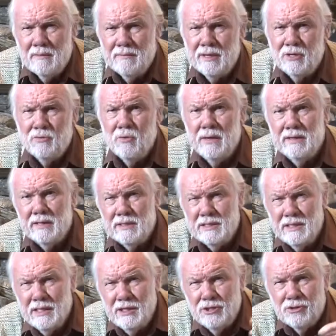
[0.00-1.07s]
Between the
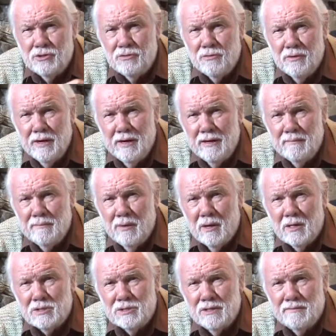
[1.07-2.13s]
teacher creating
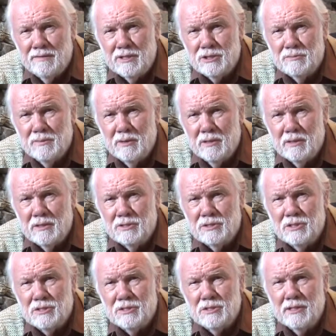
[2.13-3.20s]
positive
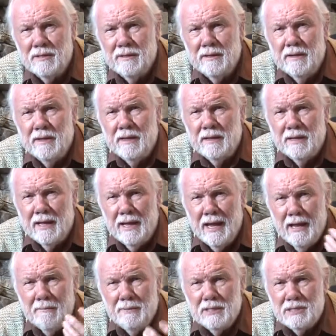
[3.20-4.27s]
experiences, the
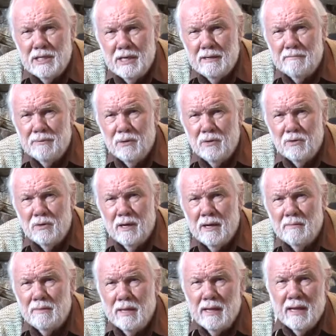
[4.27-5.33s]
Happy Time
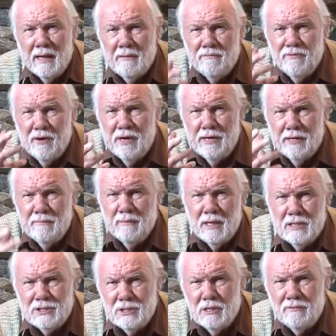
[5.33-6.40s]
program, and Finding
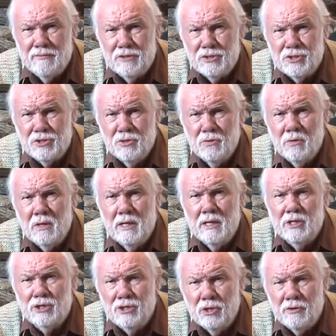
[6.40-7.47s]
Myself in School,
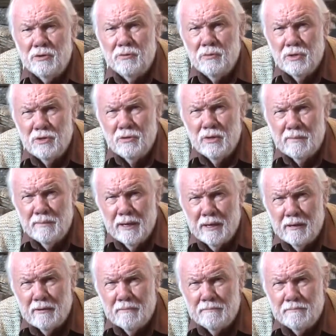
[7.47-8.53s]
children were doing
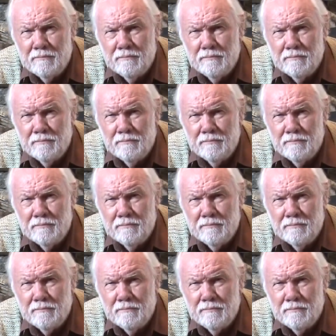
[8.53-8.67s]
better.